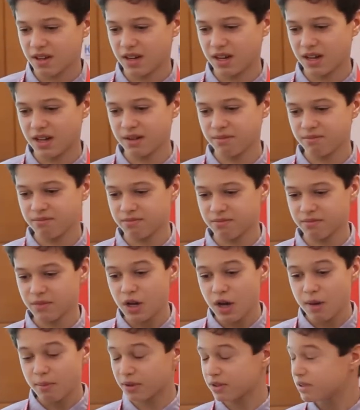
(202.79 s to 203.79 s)

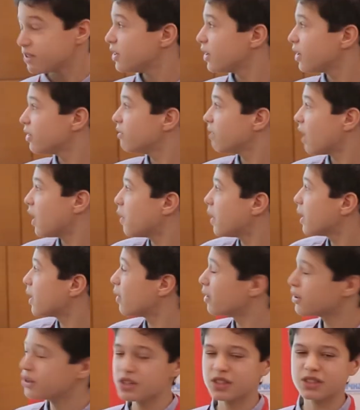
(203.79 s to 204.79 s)
but now I
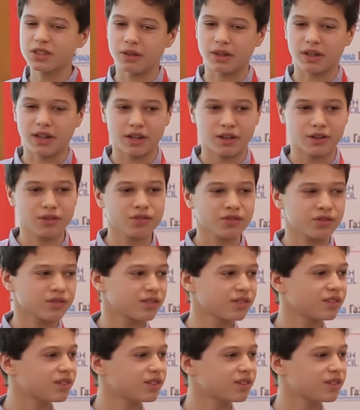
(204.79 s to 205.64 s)
got used to it kind of.